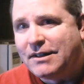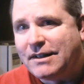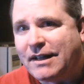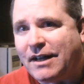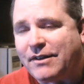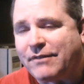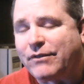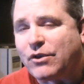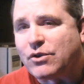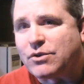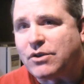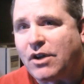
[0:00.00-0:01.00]
on the
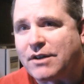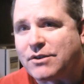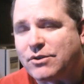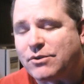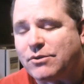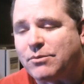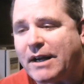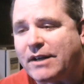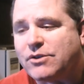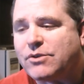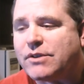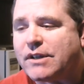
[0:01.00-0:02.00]
first lawsuit back
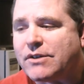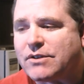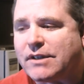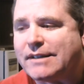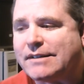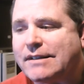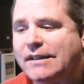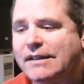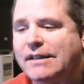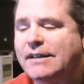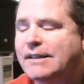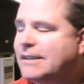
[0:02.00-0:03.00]
in 2019.
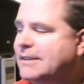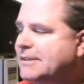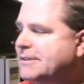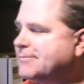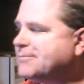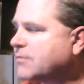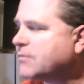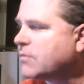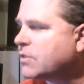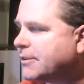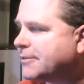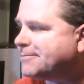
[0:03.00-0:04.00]

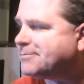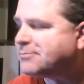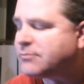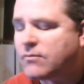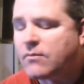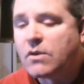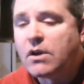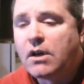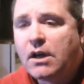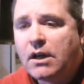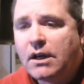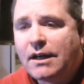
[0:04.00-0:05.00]

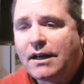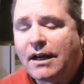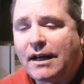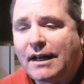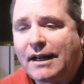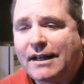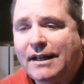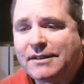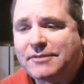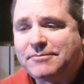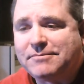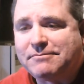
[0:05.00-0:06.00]
So,
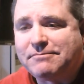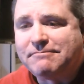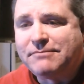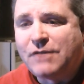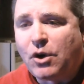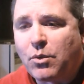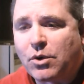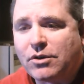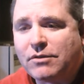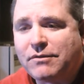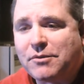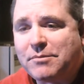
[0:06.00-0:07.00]
uh, no
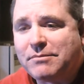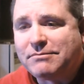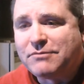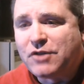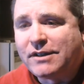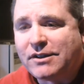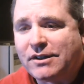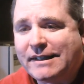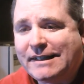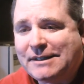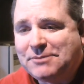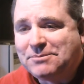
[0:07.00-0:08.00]
word from John
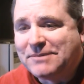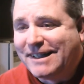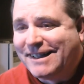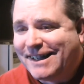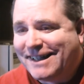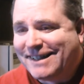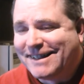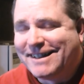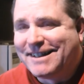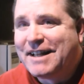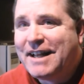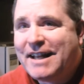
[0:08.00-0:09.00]
DeLynn.
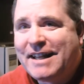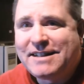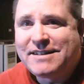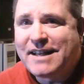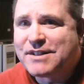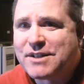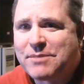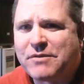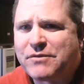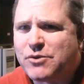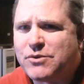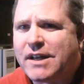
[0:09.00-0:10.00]
It takes him a
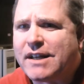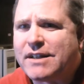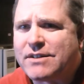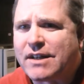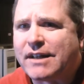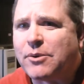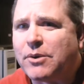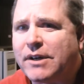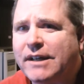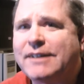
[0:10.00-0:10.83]
few days anyway.